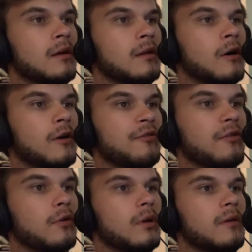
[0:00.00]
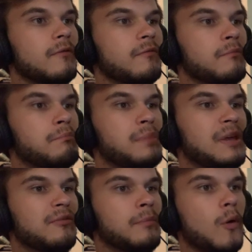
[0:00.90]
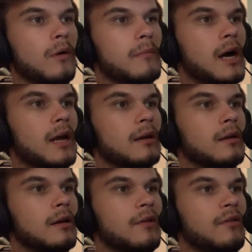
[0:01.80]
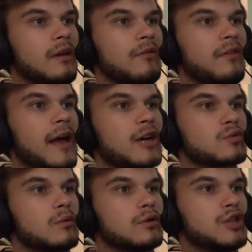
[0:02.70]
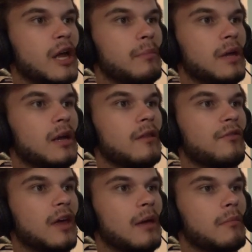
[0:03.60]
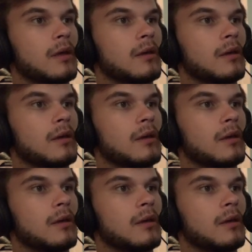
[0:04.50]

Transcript: arsenal of beast Pokemon, because he's the actual champion in this game.